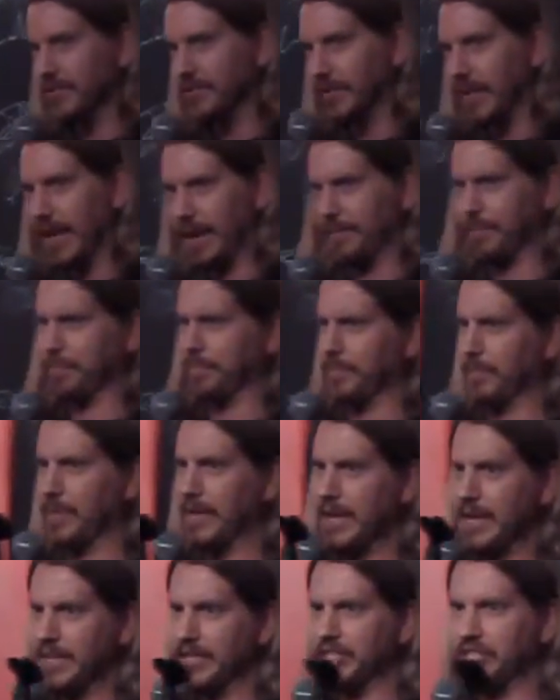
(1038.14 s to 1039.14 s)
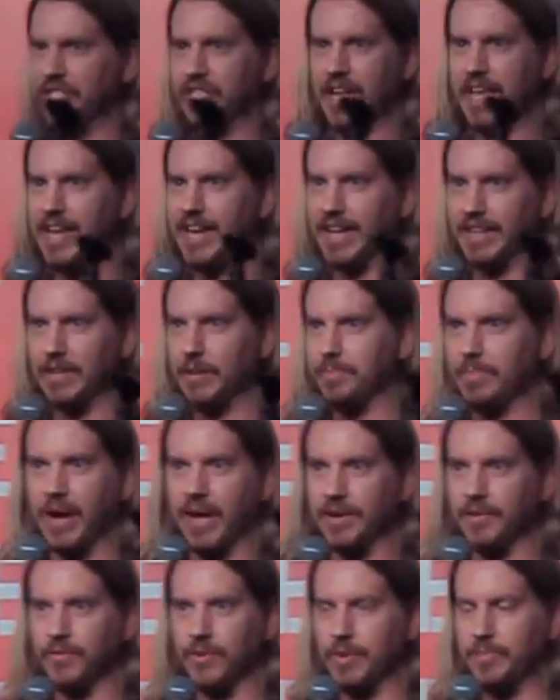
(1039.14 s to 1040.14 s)
like, just hitting the
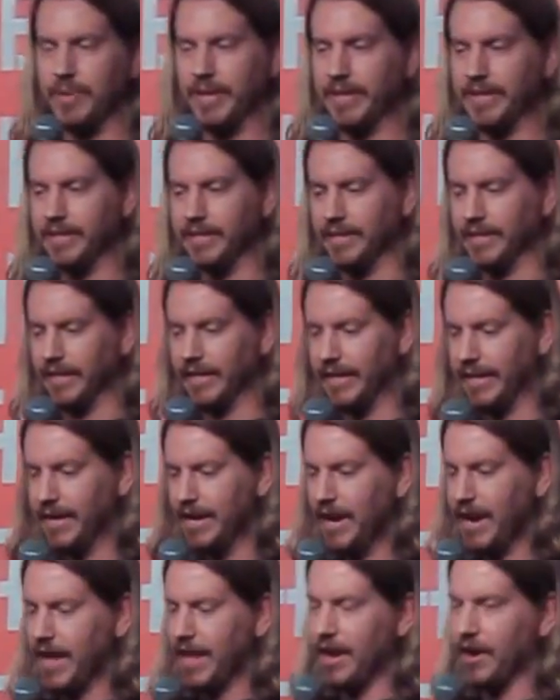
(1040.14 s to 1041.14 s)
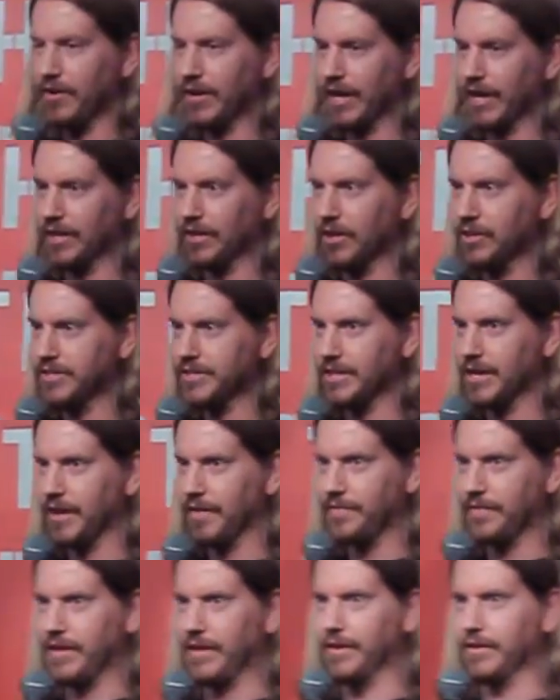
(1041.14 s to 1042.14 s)
button repeatedly, and I'll get close
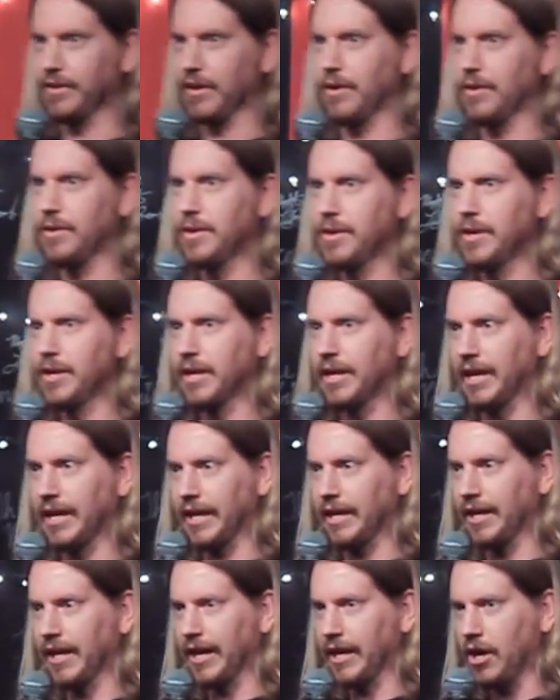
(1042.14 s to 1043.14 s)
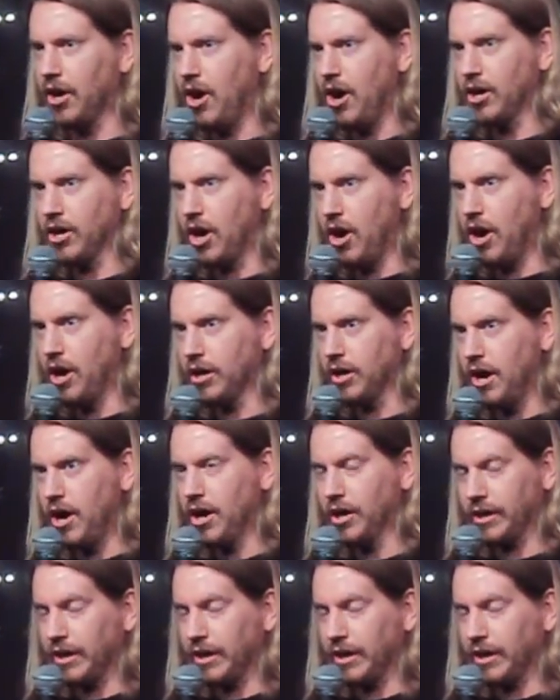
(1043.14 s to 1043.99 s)
enough and it'll go, click, click, honk, honk, honk,